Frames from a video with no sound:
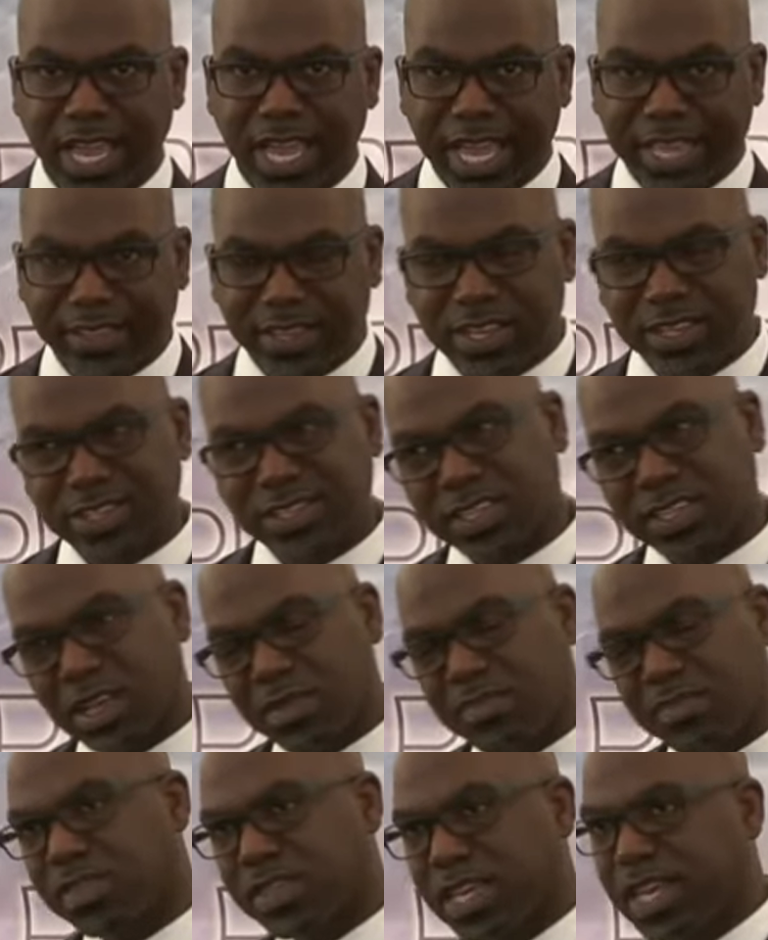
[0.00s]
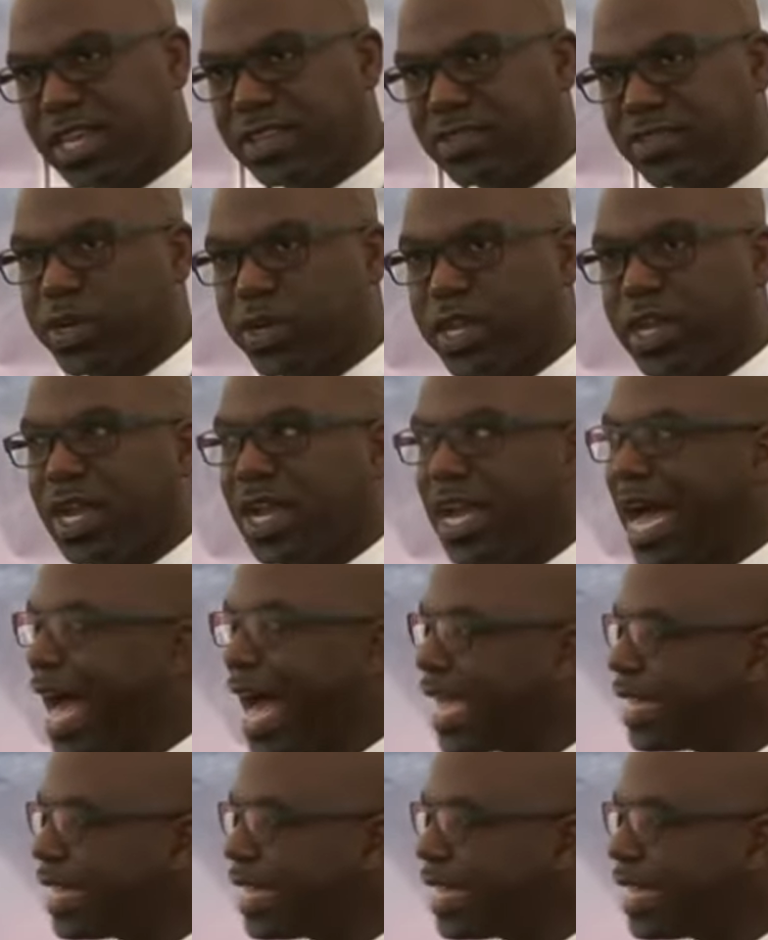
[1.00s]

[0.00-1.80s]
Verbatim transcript: and there are some things where I